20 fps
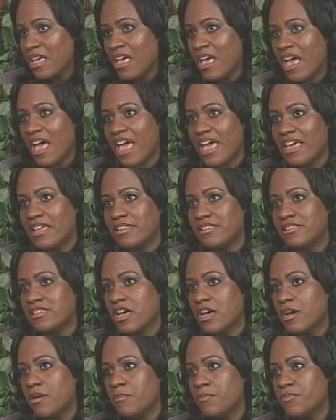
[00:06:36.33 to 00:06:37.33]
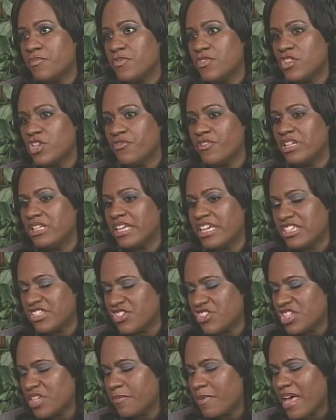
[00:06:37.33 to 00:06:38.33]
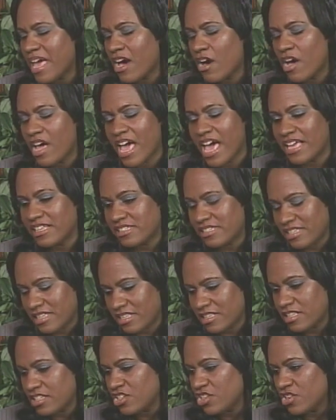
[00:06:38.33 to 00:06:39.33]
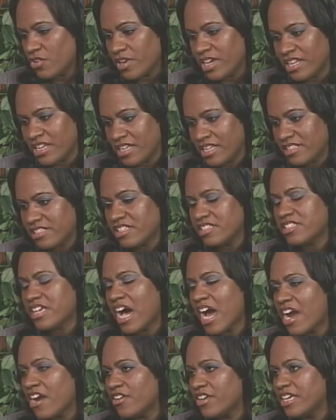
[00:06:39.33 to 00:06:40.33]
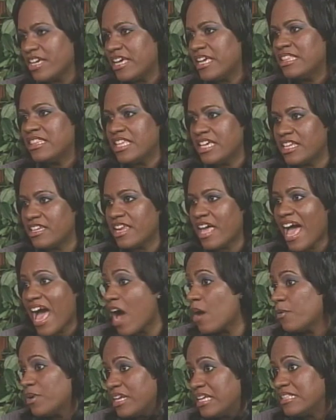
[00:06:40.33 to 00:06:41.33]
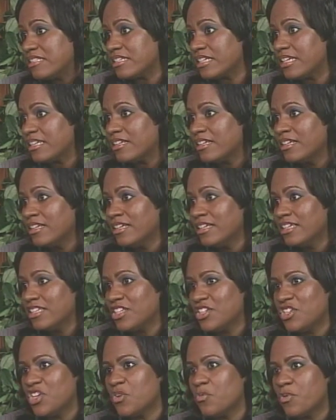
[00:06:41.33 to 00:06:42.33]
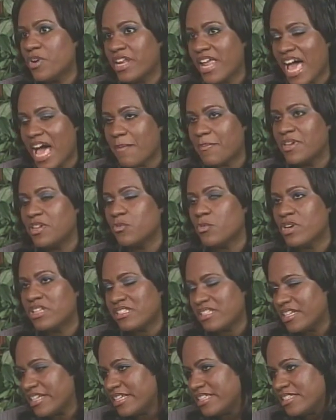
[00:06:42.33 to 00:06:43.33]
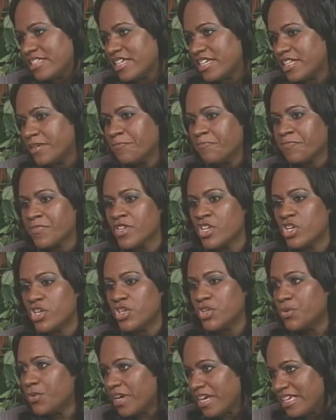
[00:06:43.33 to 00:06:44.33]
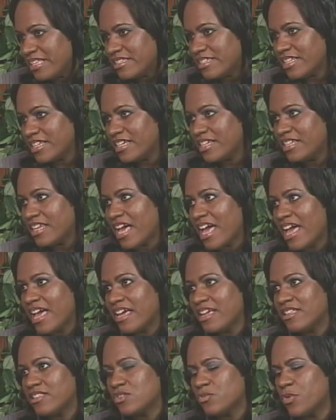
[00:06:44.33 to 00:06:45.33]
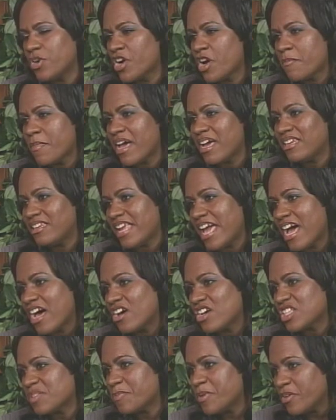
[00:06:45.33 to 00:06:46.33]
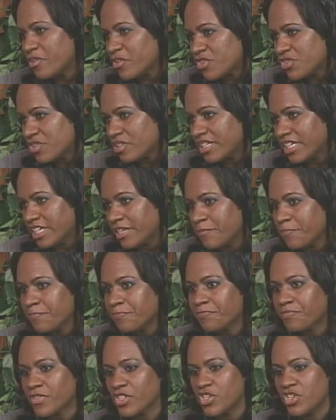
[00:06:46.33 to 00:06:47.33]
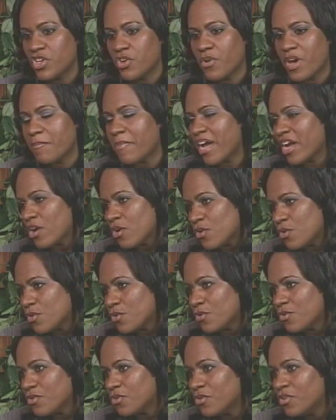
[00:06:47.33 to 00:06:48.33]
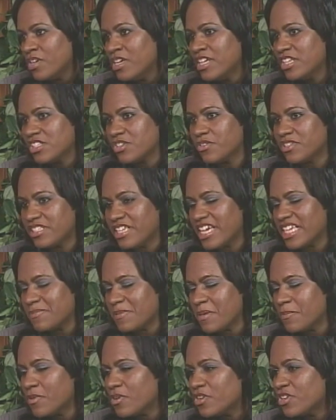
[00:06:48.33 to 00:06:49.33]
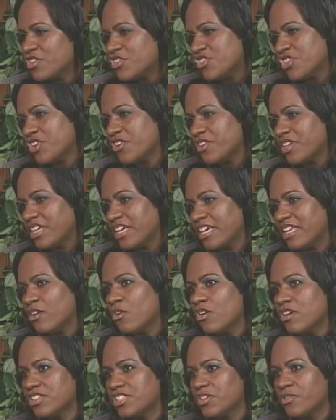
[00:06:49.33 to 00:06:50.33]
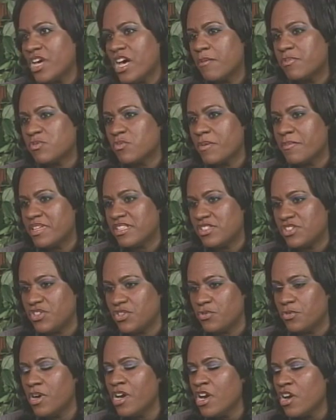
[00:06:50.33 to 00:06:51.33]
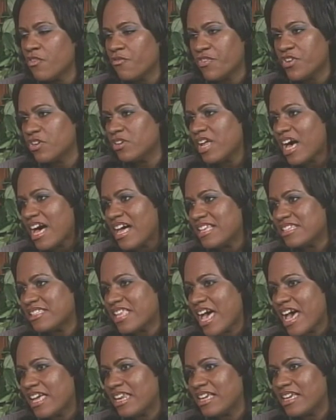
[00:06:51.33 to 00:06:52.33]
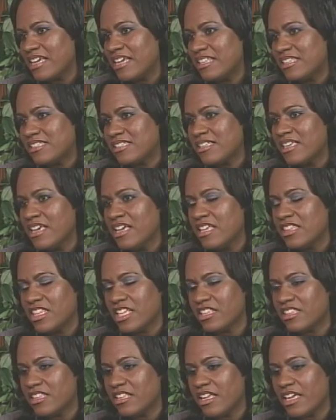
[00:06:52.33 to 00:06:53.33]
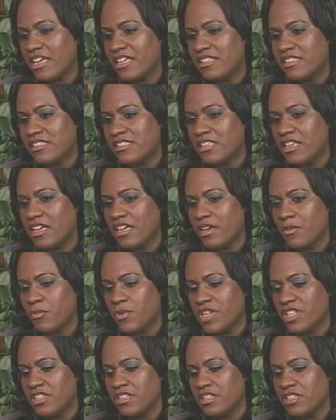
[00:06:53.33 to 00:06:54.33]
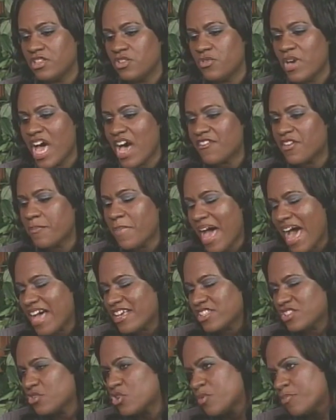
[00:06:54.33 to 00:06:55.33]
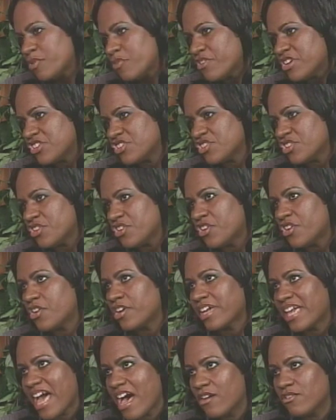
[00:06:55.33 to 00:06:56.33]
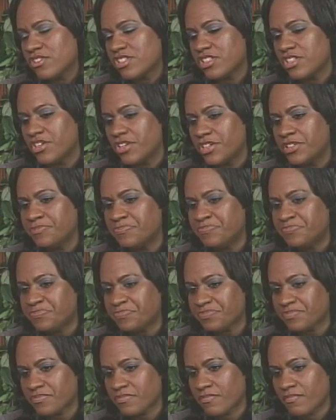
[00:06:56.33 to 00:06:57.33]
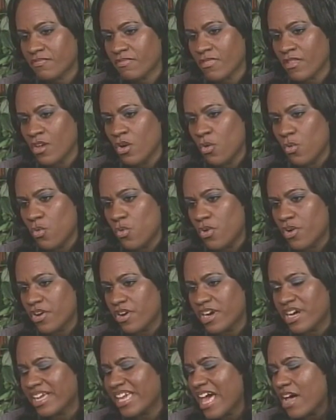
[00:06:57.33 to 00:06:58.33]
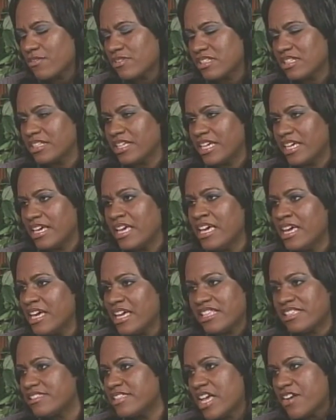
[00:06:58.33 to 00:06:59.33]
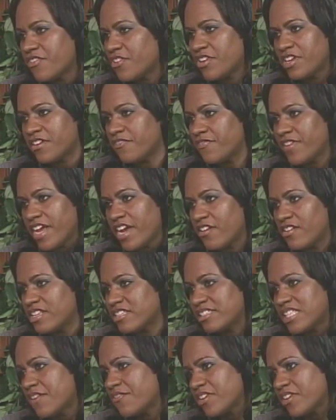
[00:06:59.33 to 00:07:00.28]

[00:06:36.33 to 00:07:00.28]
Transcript: and the relationship as, you know, in its entirety, and then how it ended. You know, what happened once it ended, who ended it, and where I'm at now spiritually, you know, am I whole? So it takes people on a journey, and also helps women to realize that it's when you have a pastor or a parishioner or a counselor or a counselee, it's never an affair and it's never